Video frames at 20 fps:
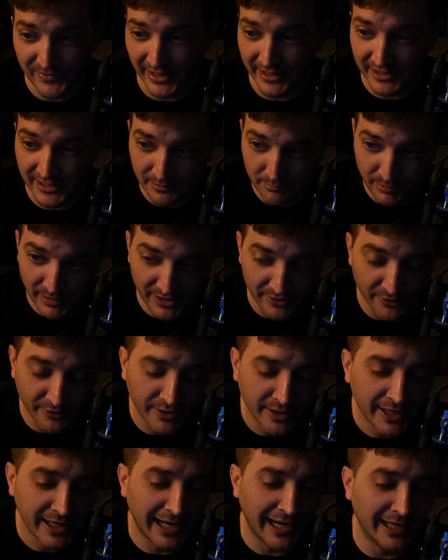and get better
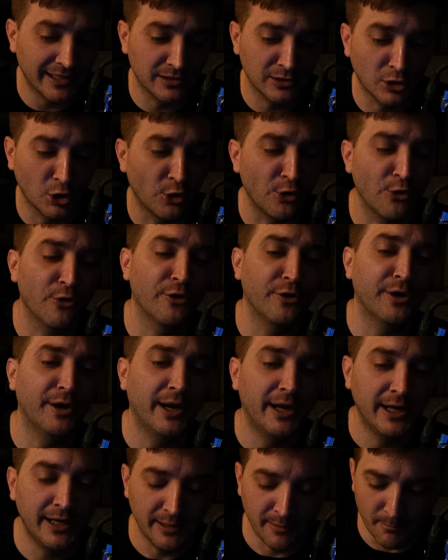and learn
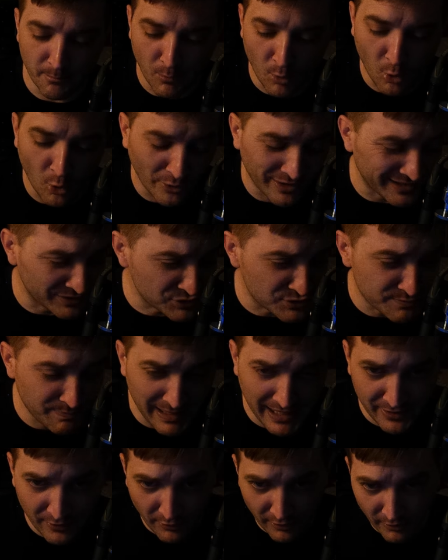more and
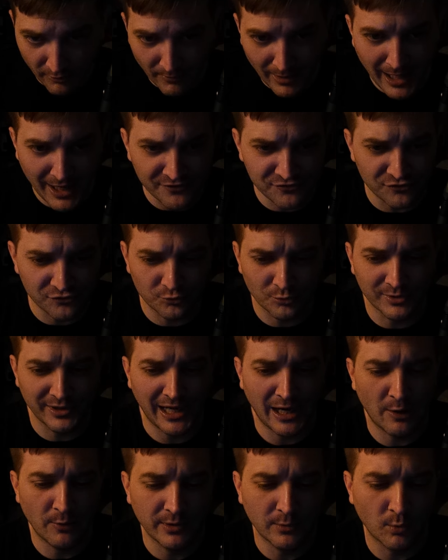expand our horizons with
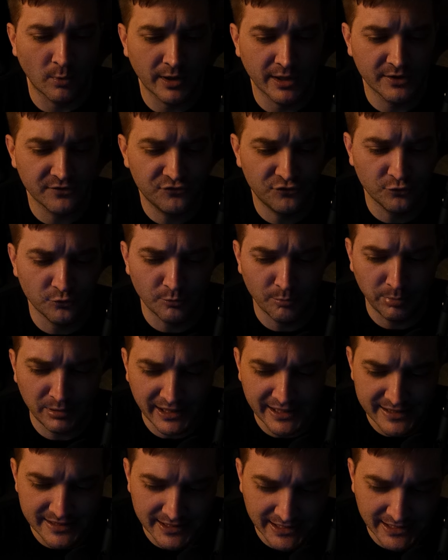how we wanted to play